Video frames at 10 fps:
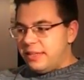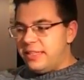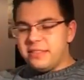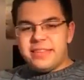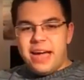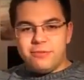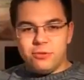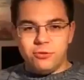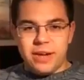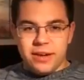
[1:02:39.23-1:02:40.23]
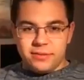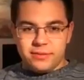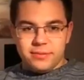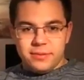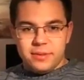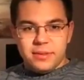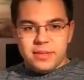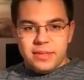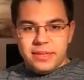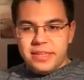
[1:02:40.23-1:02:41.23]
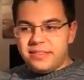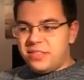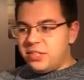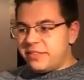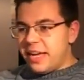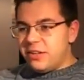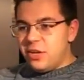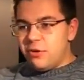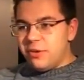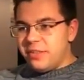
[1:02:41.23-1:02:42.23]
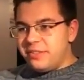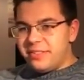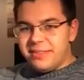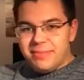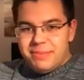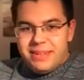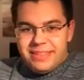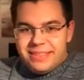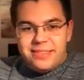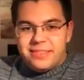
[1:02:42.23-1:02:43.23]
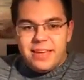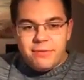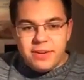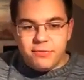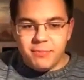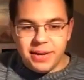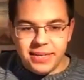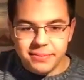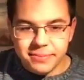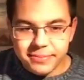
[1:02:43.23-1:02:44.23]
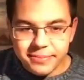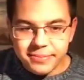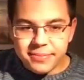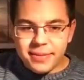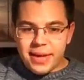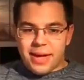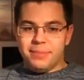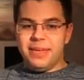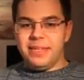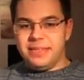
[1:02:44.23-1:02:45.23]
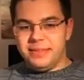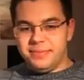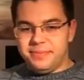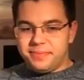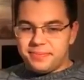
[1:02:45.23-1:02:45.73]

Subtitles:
doesn't have to do that. It's just, I don't know, I mean, doesn't he have enough money? I mean,